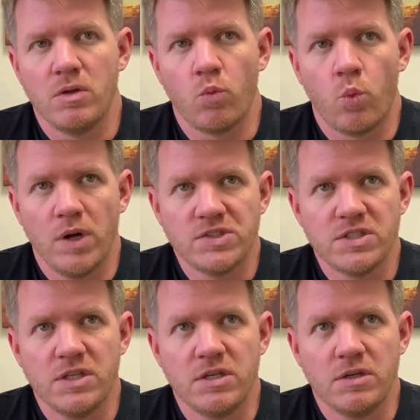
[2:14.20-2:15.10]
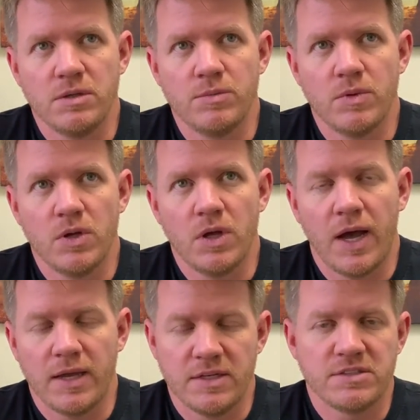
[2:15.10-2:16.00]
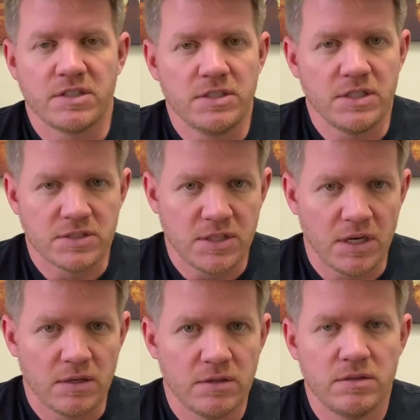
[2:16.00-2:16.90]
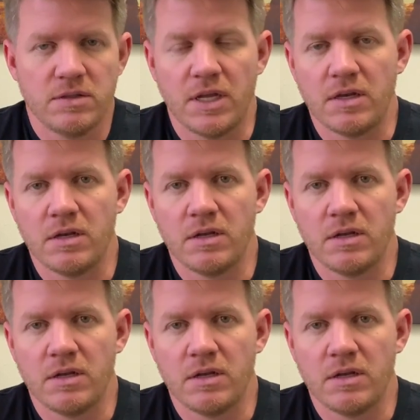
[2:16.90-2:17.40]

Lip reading: Once the high intensity cleaning is done, then